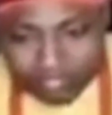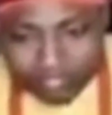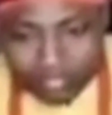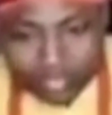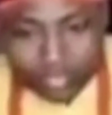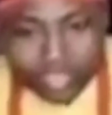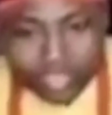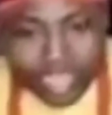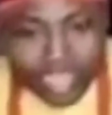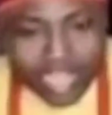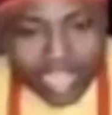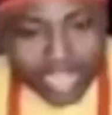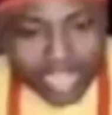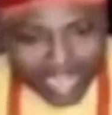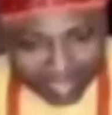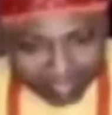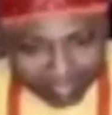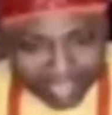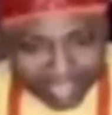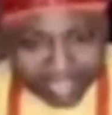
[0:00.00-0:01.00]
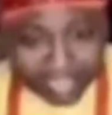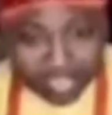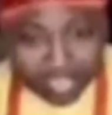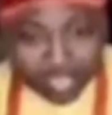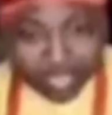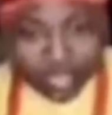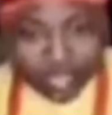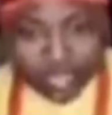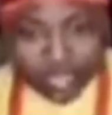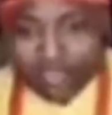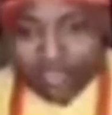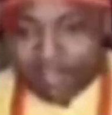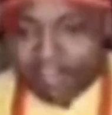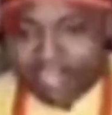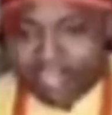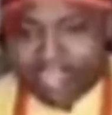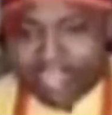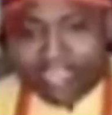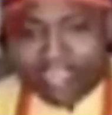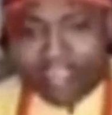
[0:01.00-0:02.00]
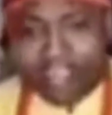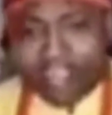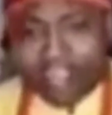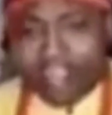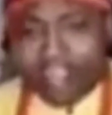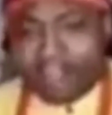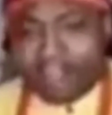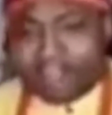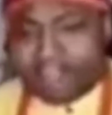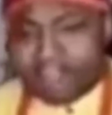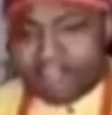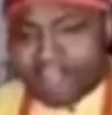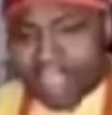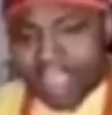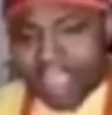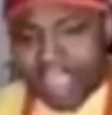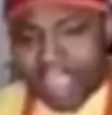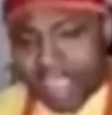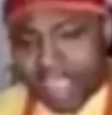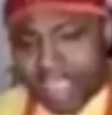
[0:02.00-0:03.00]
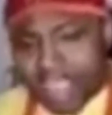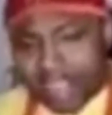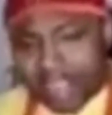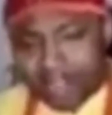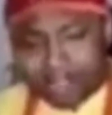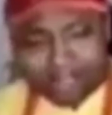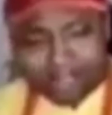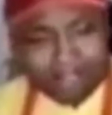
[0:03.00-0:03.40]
Today, I am taking you to a very far,